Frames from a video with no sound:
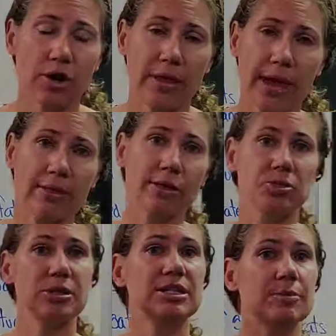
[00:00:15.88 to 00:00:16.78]
are that
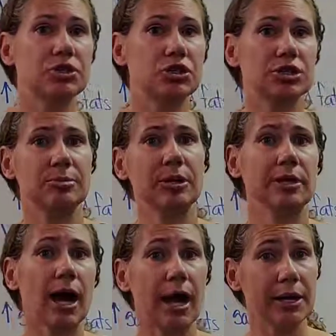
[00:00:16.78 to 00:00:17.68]
lunch meat sandwiches are
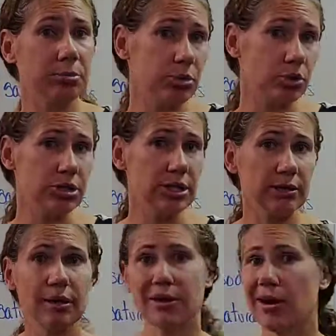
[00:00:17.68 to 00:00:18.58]
typically high in
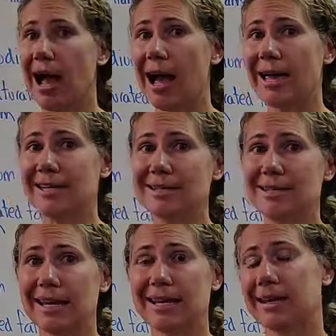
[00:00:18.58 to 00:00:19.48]
protein, they're high in
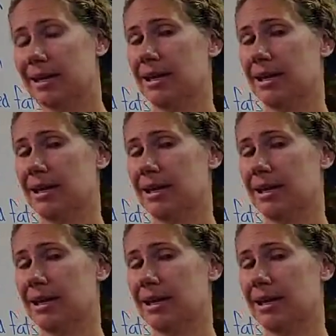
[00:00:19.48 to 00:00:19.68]
zinc,